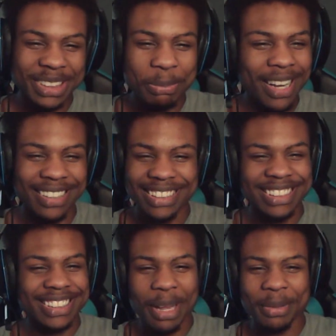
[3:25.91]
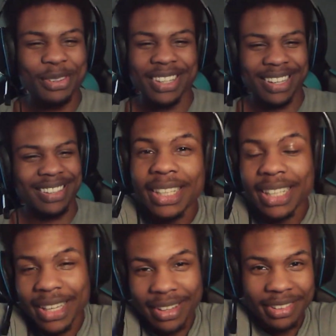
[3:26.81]
smiling and just stop doing that.
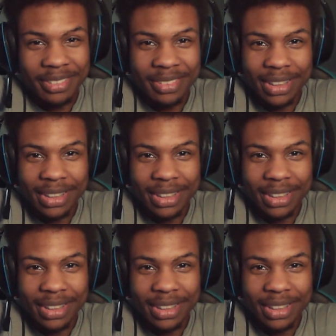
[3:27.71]
Again,